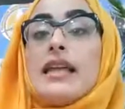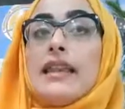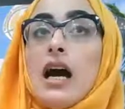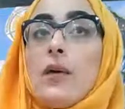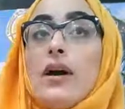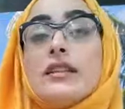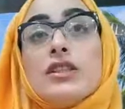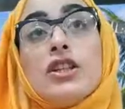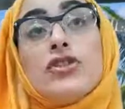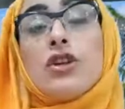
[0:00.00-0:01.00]
Now, and the
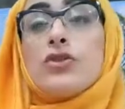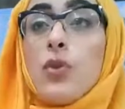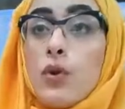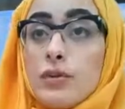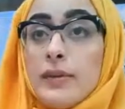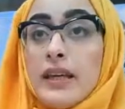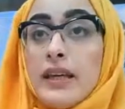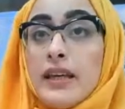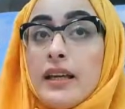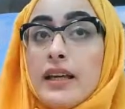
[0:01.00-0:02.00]
teacher told
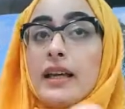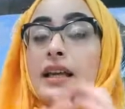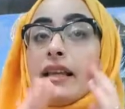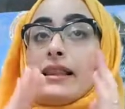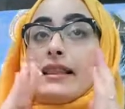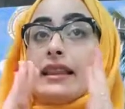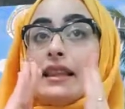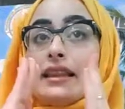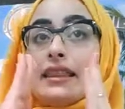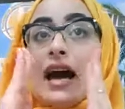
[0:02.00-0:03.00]
me
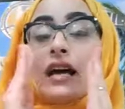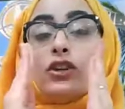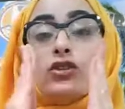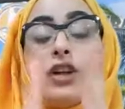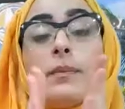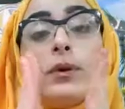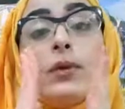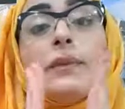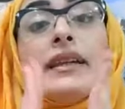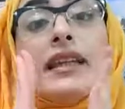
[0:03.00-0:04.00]
that your number
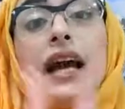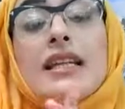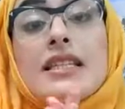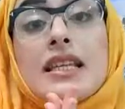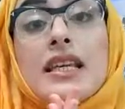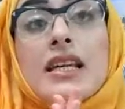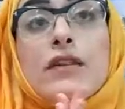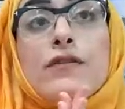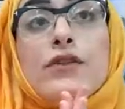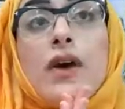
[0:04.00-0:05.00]
will be 90
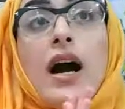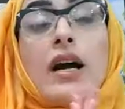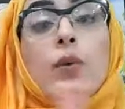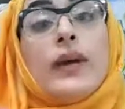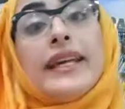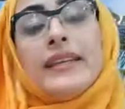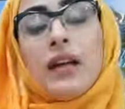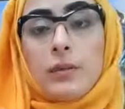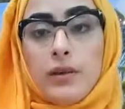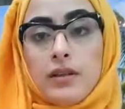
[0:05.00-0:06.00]
if you had weak
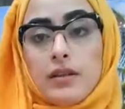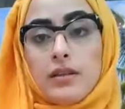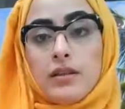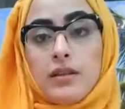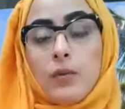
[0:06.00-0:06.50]
numbers.